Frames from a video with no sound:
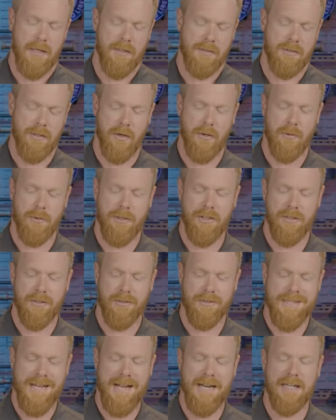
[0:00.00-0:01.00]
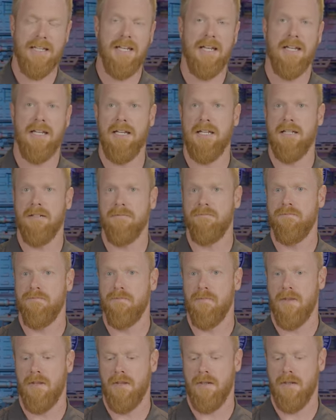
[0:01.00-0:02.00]
So you're not getting
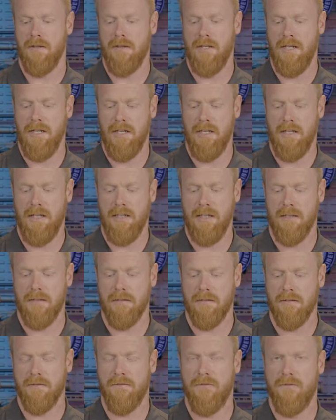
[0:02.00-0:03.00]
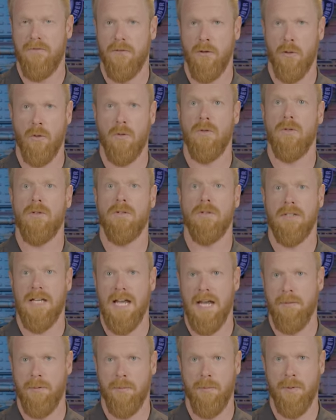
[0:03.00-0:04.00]
the full
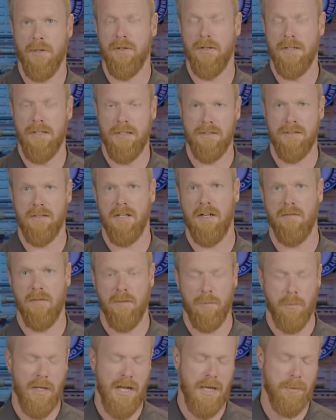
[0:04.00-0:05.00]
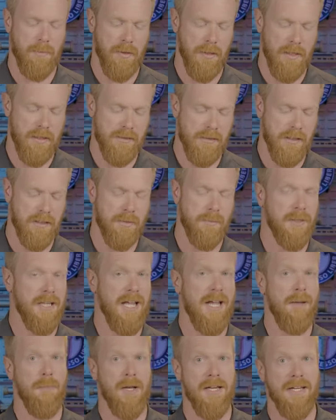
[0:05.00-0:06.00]
capabilities of applied ballistics, but
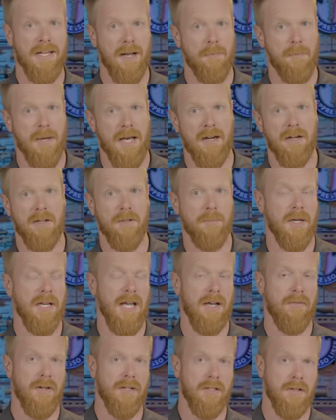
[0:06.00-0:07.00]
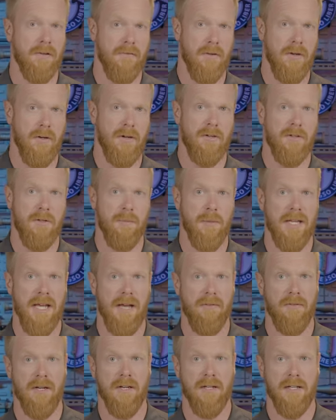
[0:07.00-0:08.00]
that might not matter. You might have it on your phone, you might
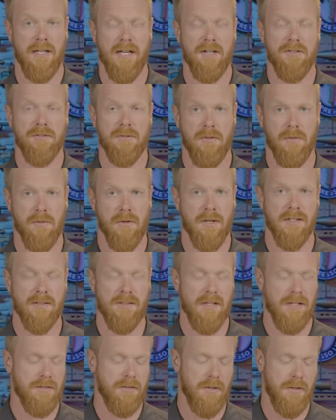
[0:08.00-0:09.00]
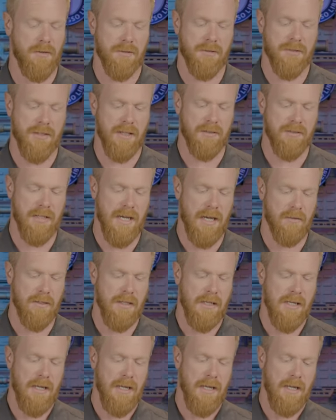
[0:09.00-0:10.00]
have it on a Kestrel. We're gonna test all those things out.
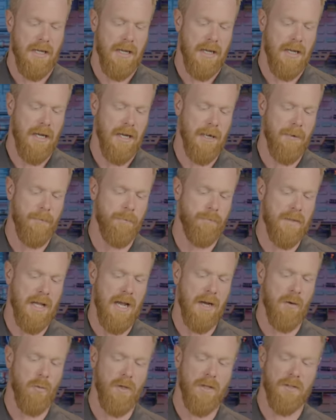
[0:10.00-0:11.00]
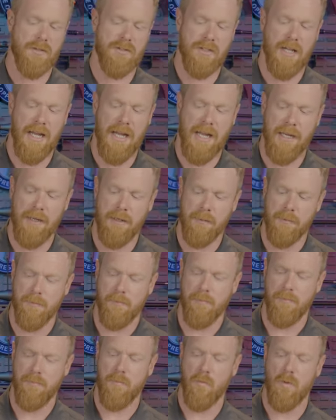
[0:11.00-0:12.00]
Um, I will say
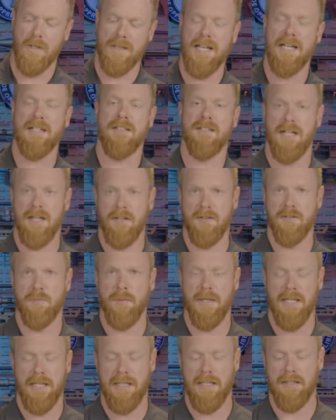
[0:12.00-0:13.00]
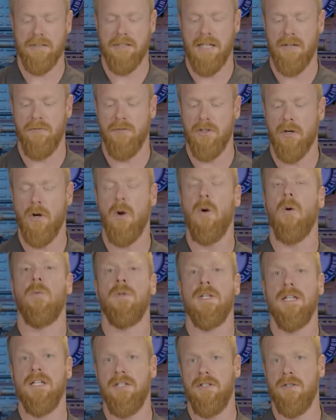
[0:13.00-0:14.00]
what that tells me is that if you're
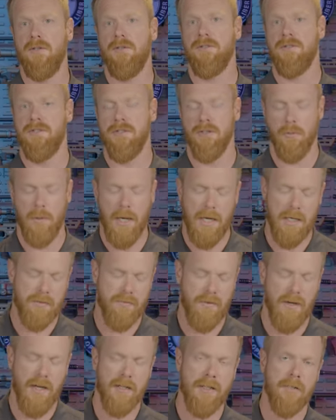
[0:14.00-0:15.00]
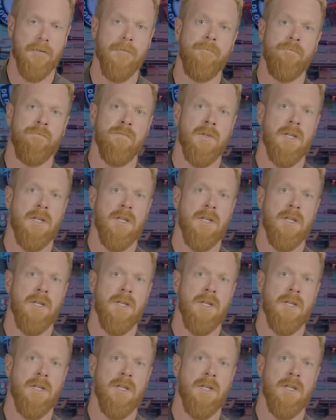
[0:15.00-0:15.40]
only using your rangefinder,